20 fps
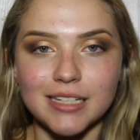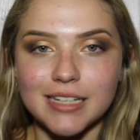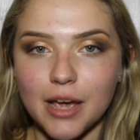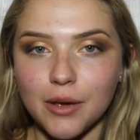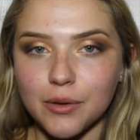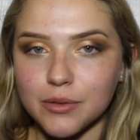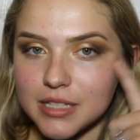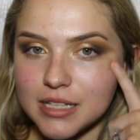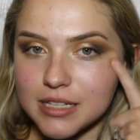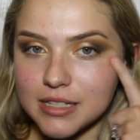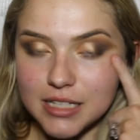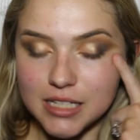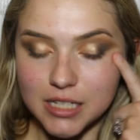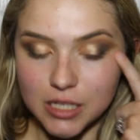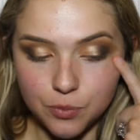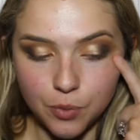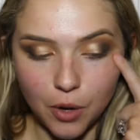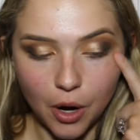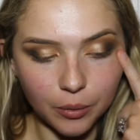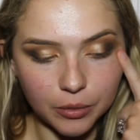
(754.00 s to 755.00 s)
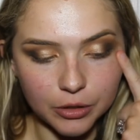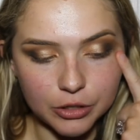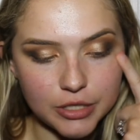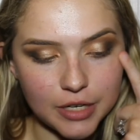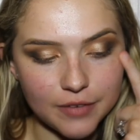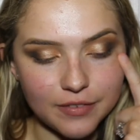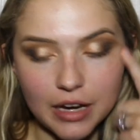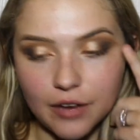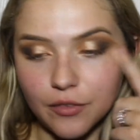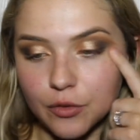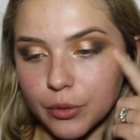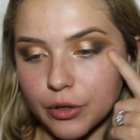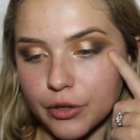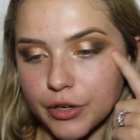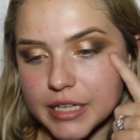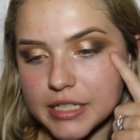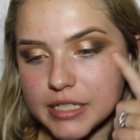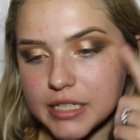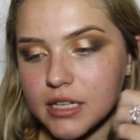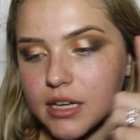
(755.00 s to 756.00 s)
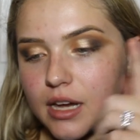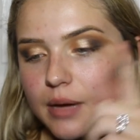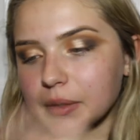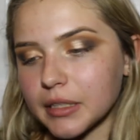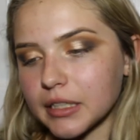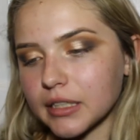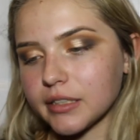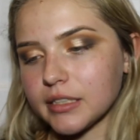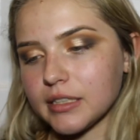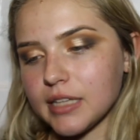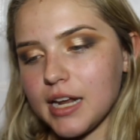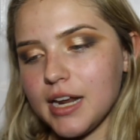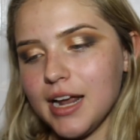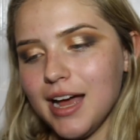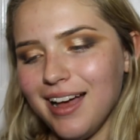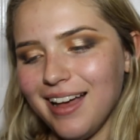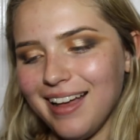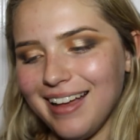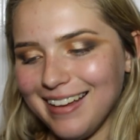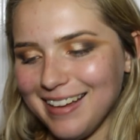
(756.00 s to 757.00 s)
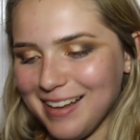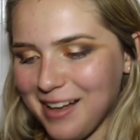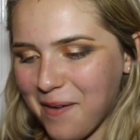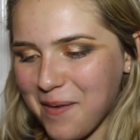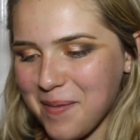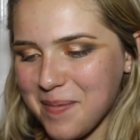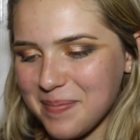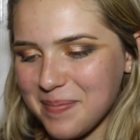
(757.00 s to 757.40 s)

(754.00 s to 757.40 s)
Now, since this is probably driving everyone crazy, I'm going to clean that